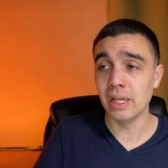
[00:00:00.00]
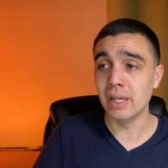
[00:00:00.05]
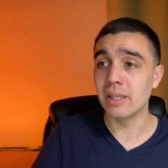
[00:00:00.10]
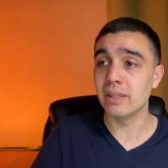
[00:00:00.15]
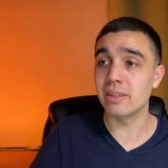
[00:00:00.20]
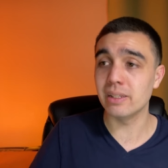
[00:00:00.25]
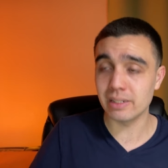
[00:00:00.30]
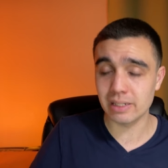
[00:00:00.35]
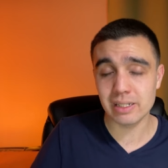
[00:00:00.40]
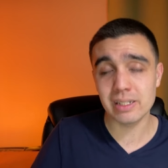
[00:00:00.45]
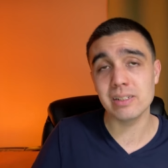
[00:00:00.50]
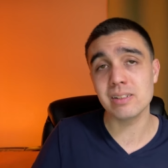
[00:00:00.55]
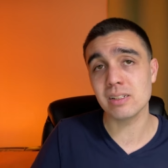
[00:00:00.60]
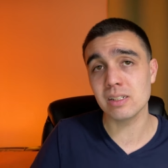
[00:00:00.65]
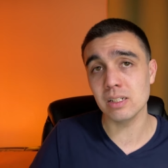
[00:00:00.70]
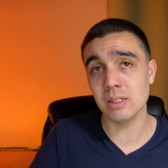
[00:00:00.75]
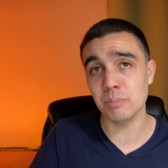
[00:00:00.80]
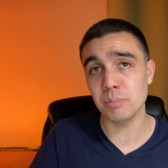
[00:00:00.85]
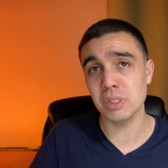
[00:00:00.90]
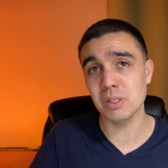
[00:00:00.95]
that it is going
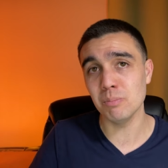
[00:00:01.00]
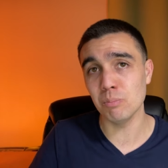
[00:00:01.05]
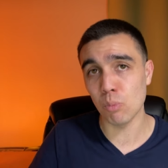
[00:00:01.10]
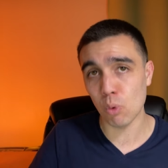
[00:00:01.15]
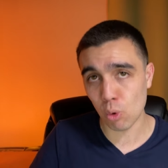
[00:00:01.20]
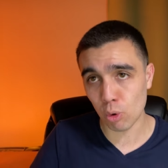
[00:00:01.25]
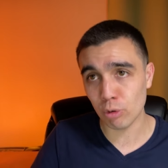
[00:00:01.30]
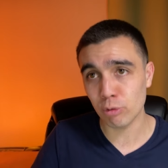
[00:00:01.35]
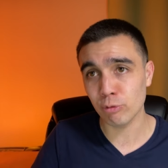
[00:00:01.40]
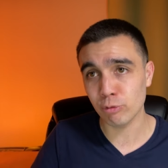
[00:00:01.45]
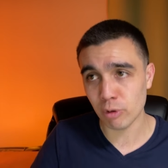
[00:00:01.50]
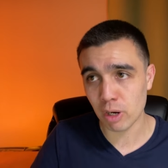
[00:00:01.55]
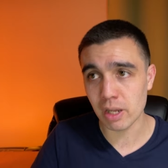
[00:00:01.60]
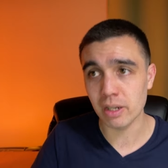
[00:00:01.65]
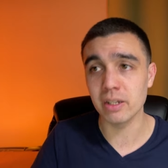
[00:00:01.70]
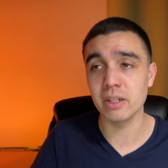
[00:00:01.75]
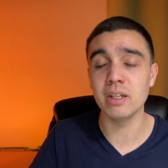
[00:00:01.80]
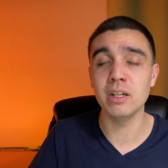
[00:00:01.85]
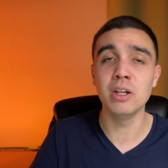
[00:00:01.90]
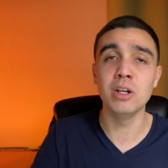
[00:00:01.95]
to be more
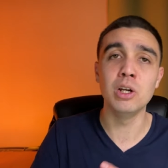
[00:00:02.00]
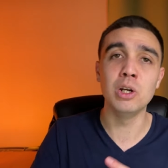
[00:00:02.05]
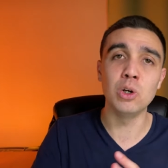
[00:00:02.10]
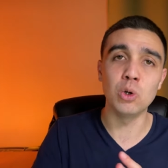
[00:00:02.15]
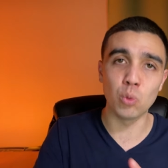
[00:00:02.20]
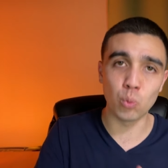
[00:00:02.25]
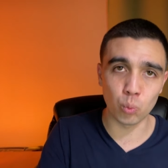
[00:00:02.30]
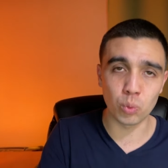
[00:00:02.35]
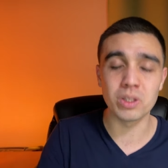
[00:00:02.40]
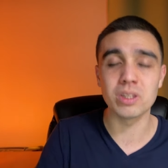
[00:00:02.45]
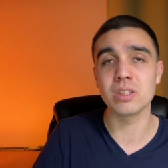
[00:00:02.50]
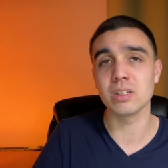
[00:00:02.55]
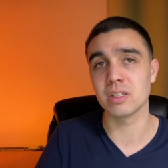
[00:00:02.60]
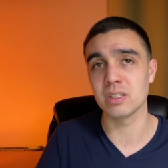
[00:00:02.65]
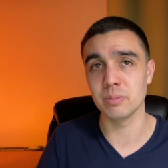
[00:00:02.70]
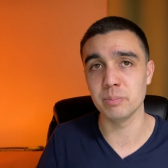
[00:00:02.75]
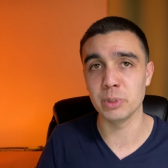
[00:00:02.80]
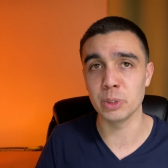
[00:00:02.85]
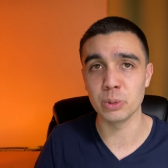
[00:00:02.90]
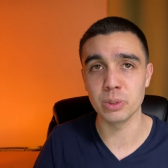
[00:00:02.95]
fun with a
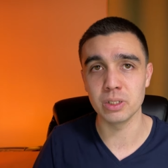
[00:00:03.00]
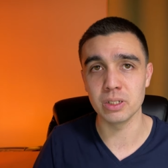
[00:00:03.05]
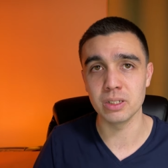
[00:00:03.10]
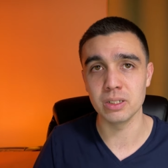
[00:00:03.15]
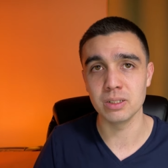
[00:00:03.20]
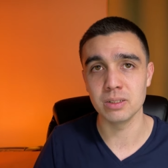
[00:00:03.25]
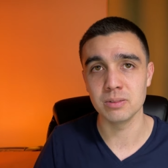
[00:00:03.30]
community.